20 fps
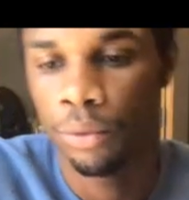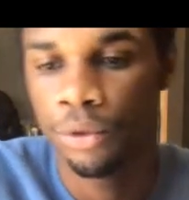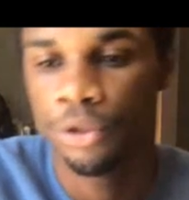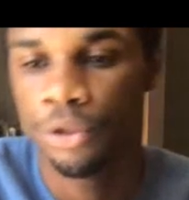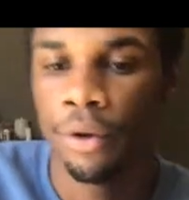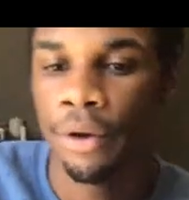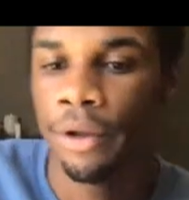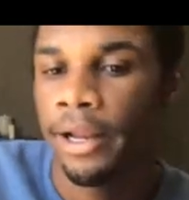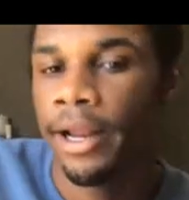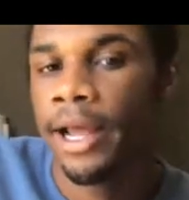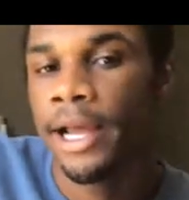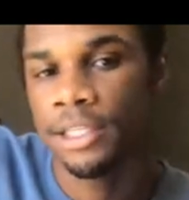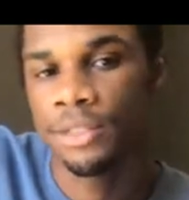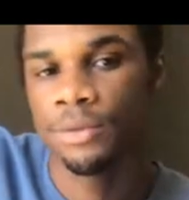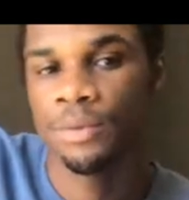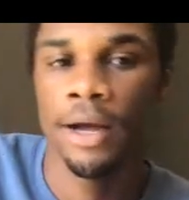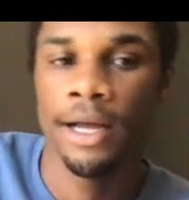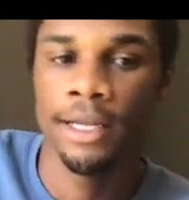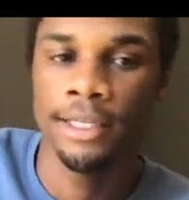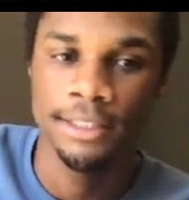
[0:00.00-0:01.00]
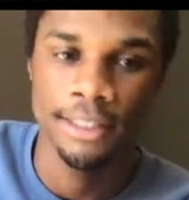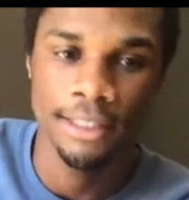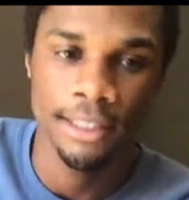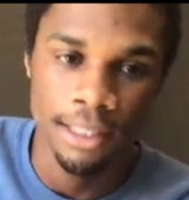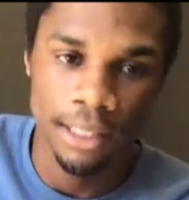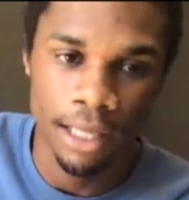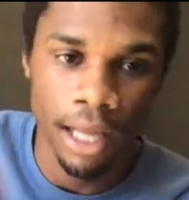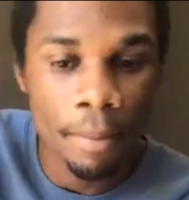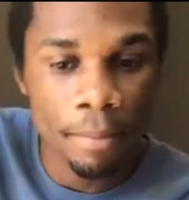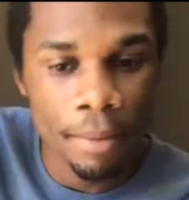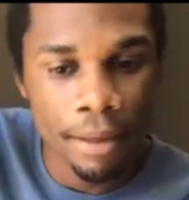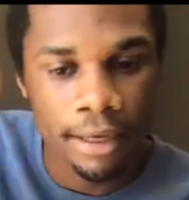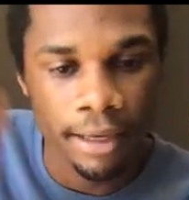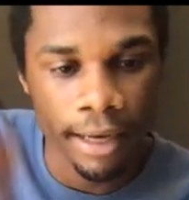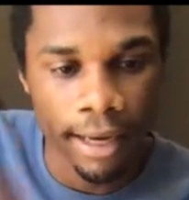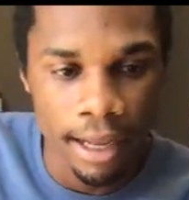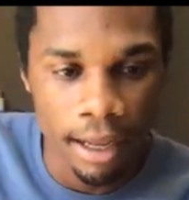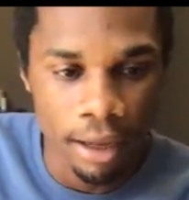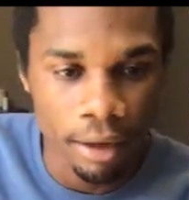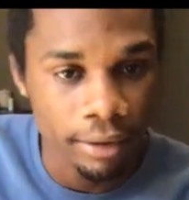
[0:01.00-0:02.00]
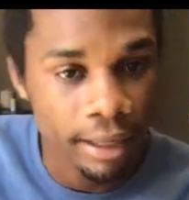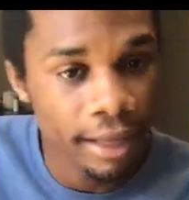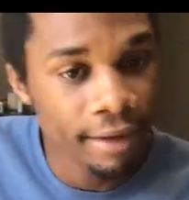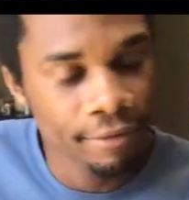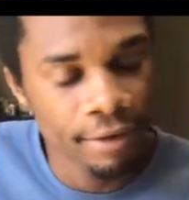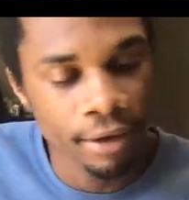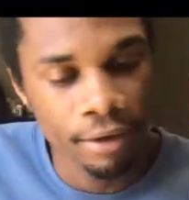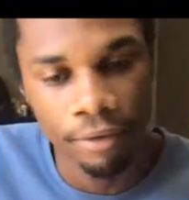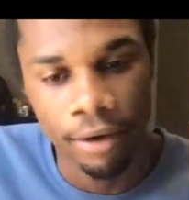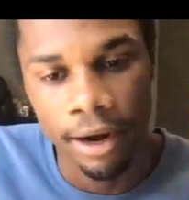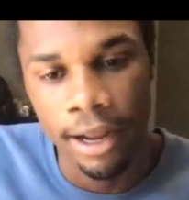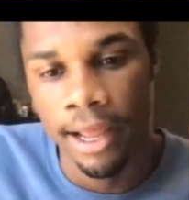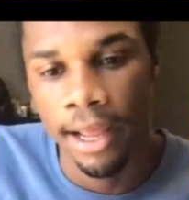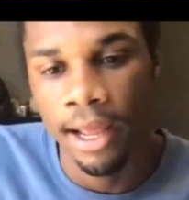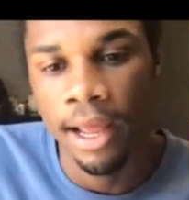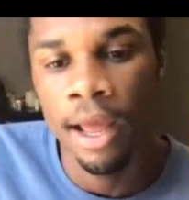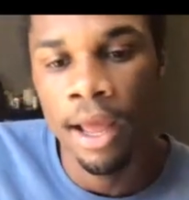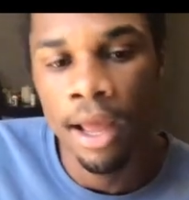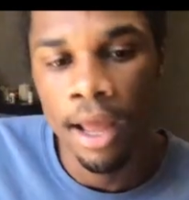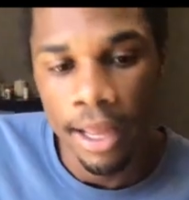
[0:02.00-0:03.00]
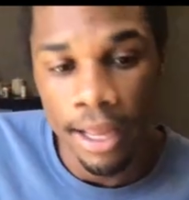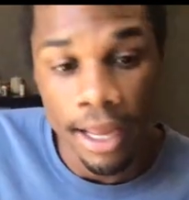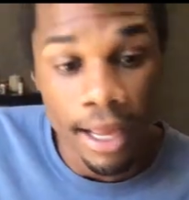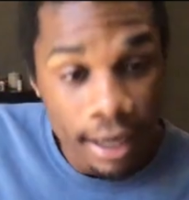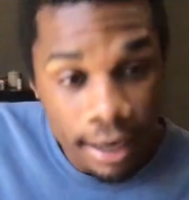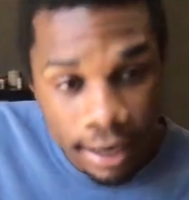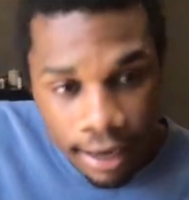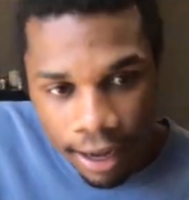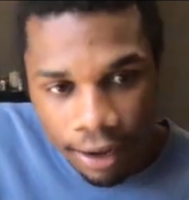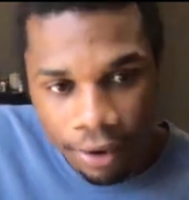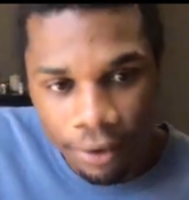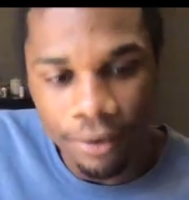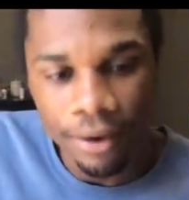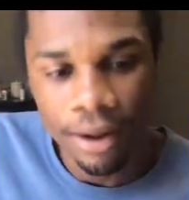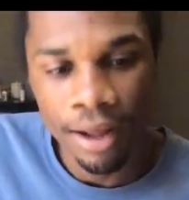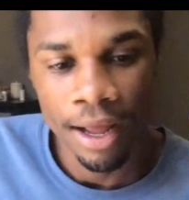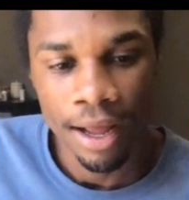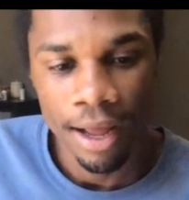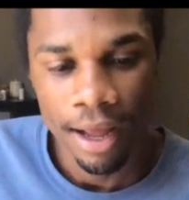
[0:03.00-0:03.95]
We're storing it X, Y, Z, up and down, left and right, in and out.